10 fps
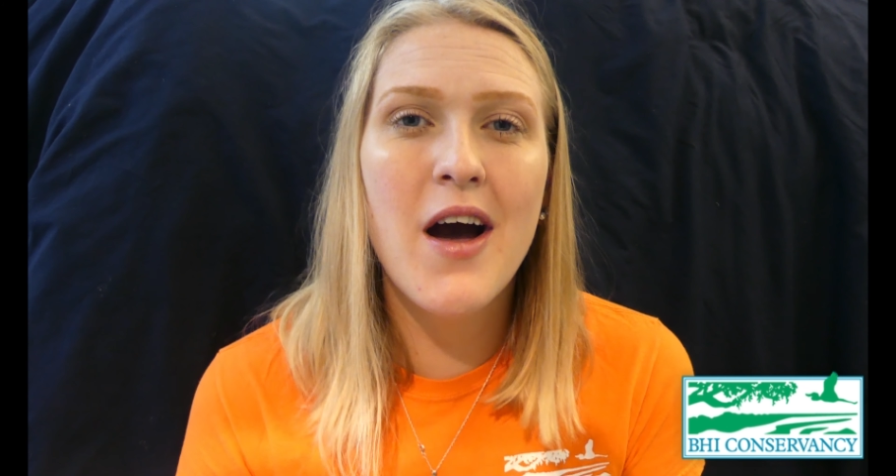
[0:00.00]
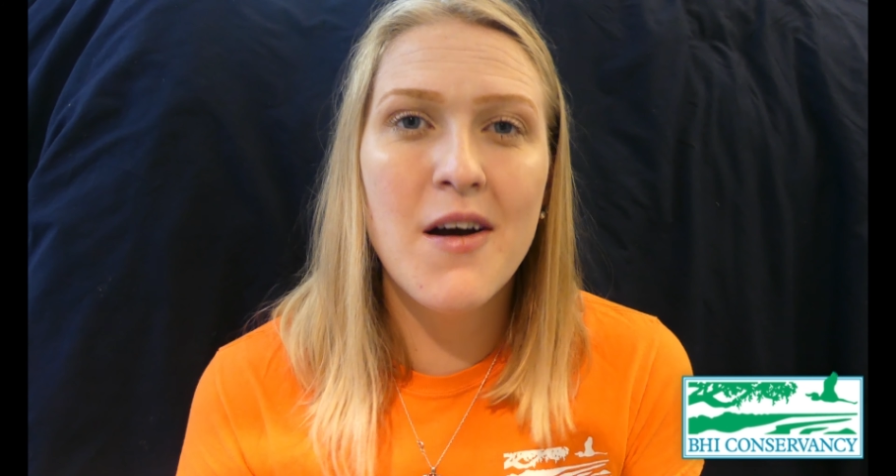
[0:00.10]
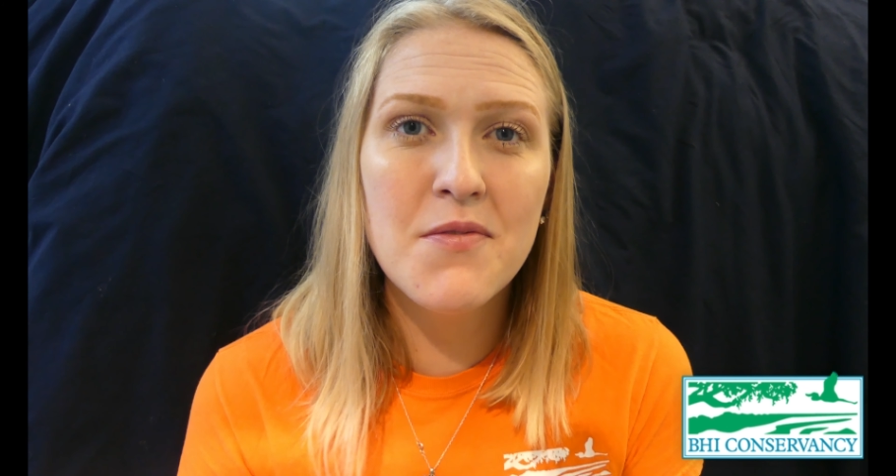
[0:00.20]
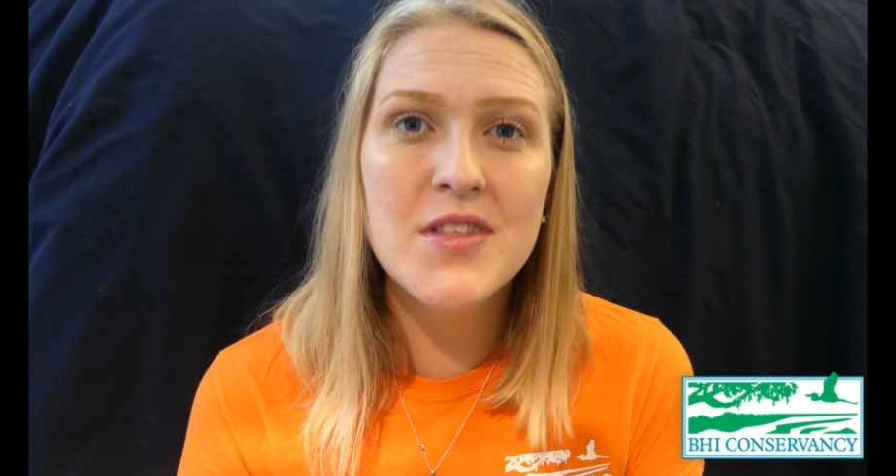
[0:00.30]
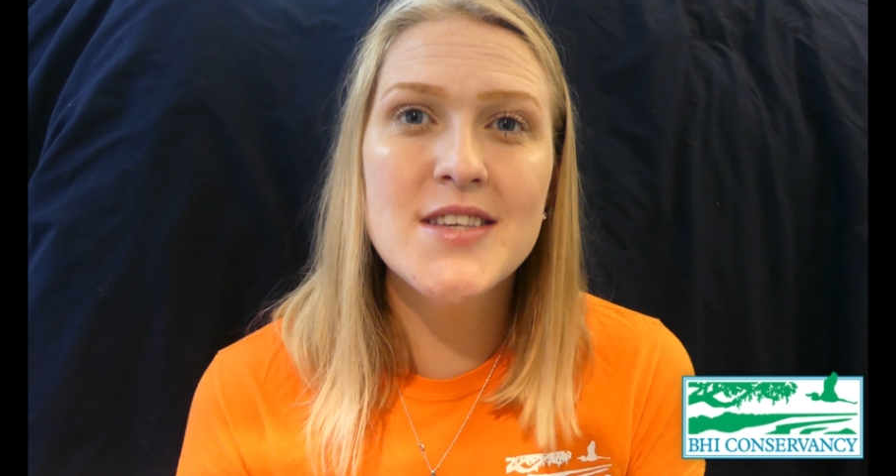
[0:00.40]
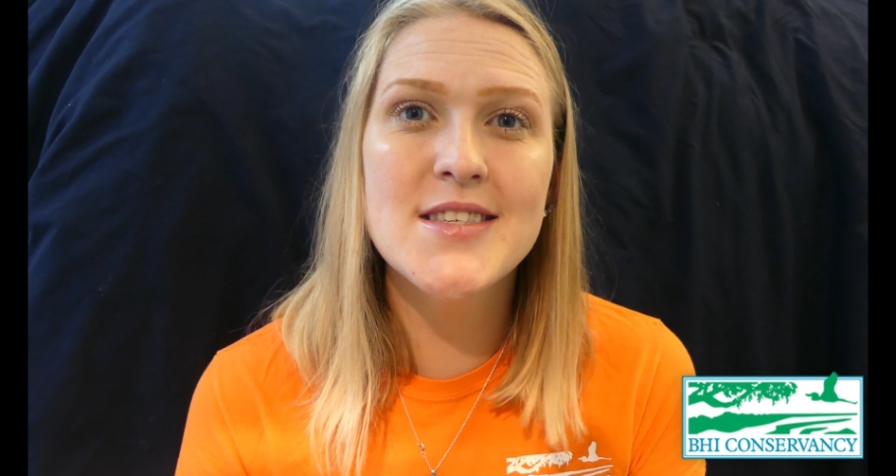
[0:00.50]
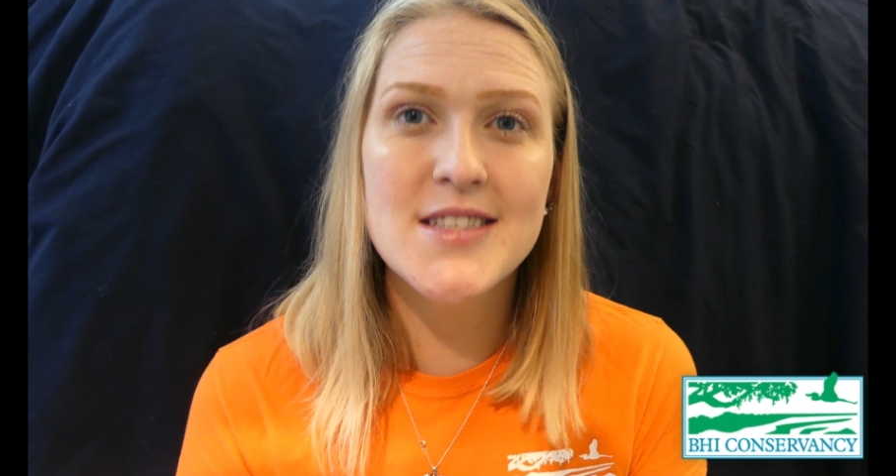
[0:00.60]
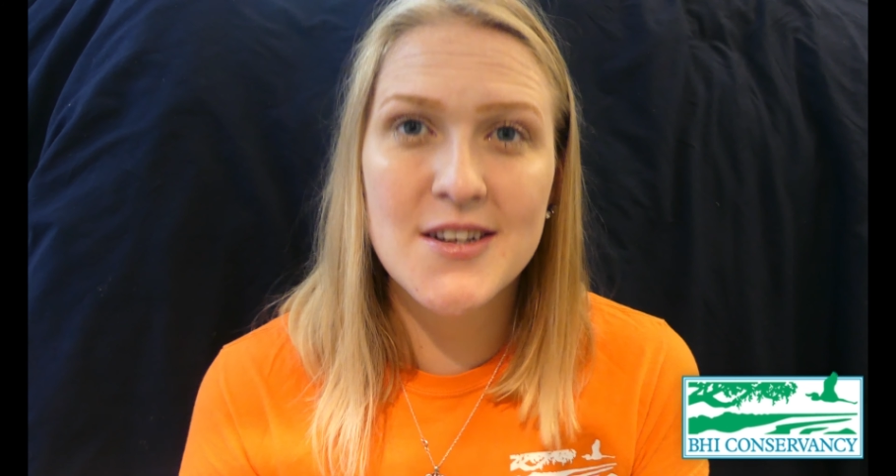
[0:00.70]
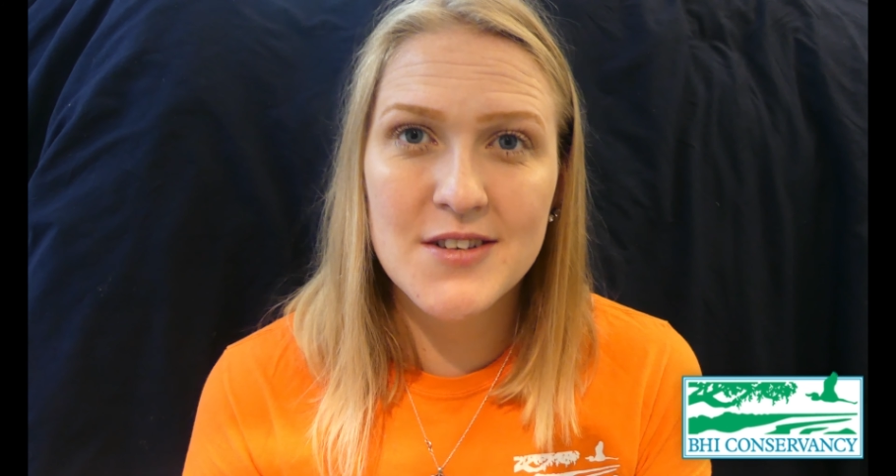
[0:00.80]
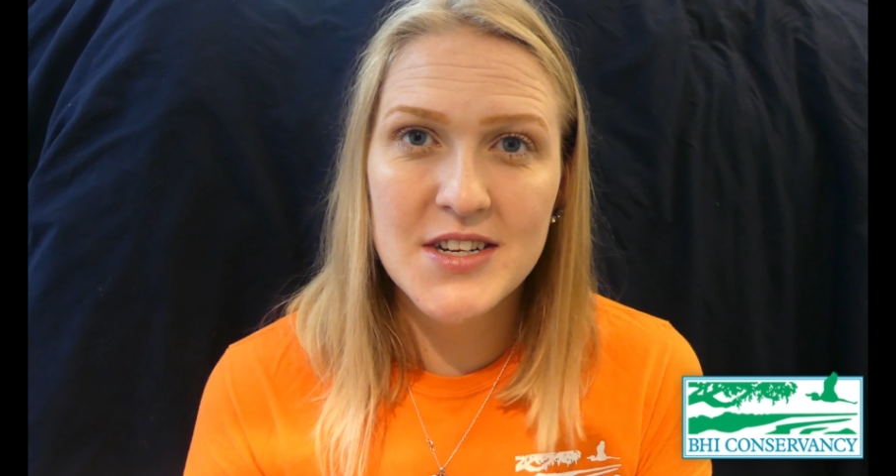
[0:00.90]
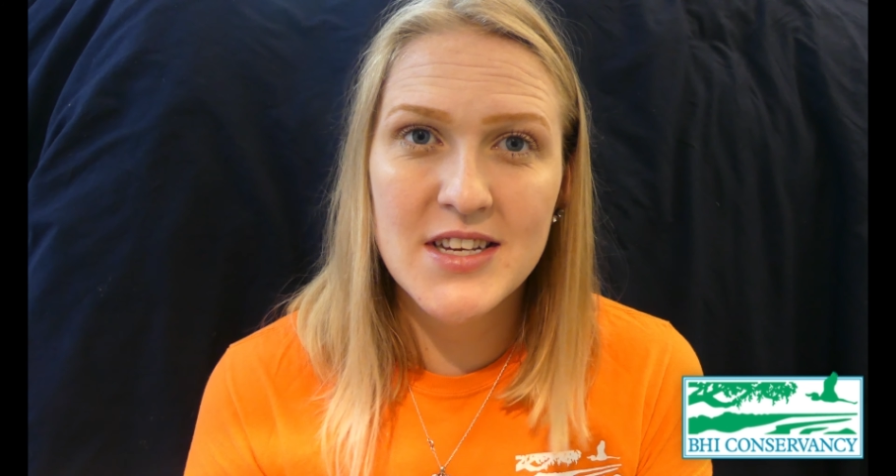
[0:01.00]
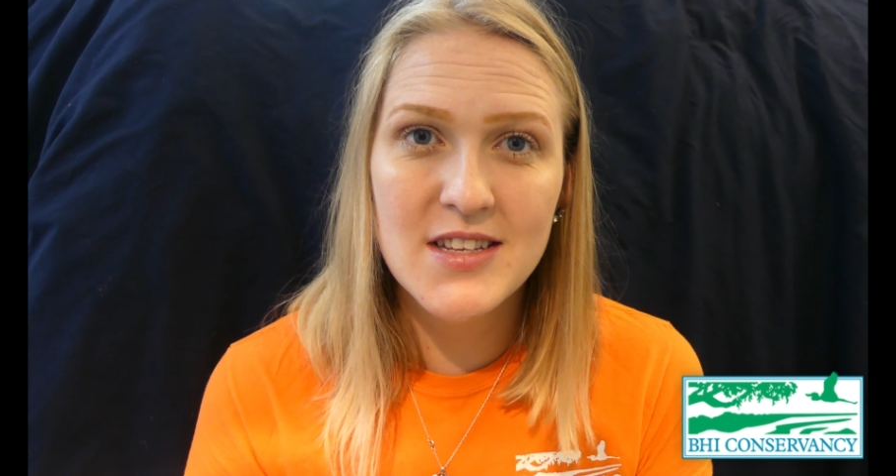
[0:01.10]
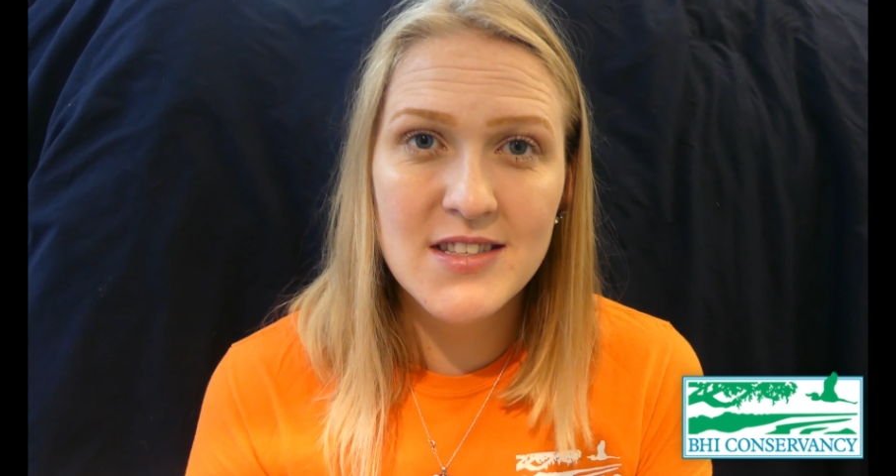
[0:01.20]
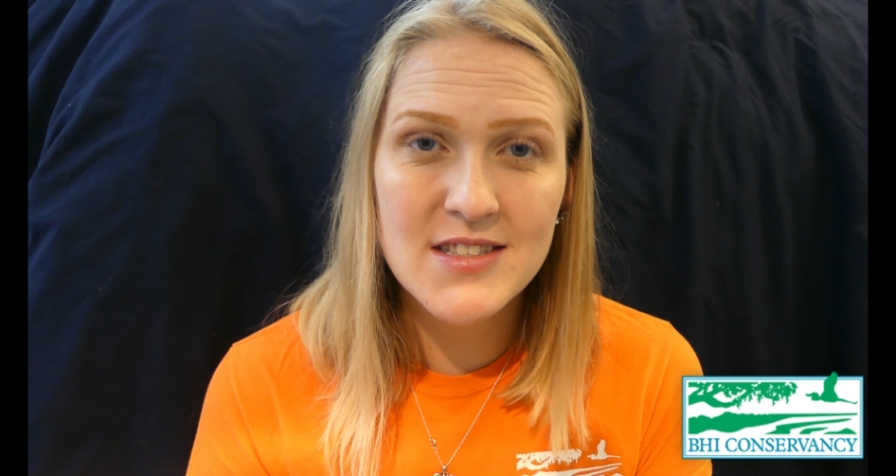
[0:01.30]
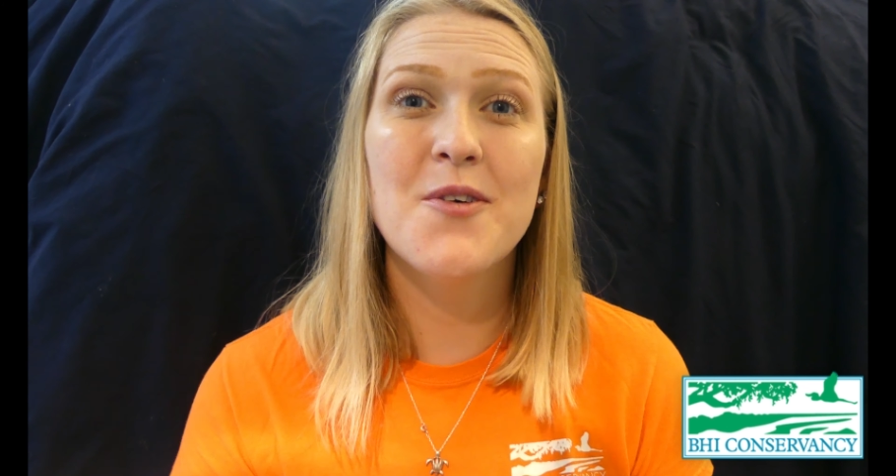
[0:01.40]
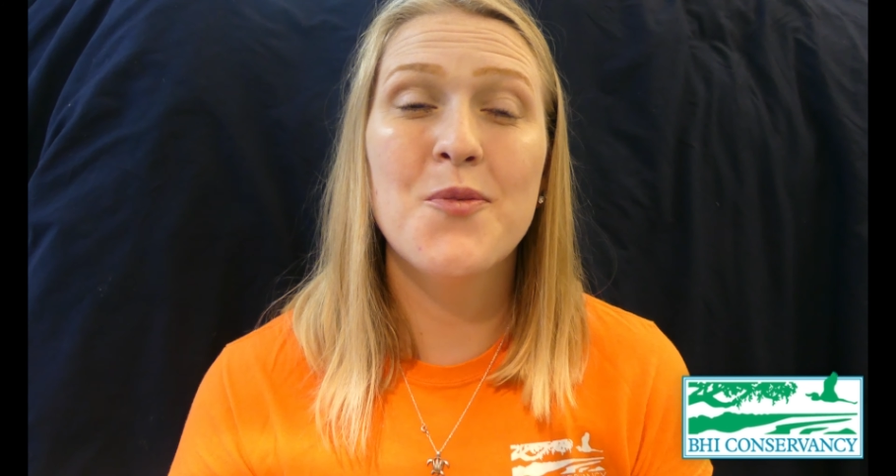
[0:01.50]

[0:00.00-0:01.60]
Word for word: of the series.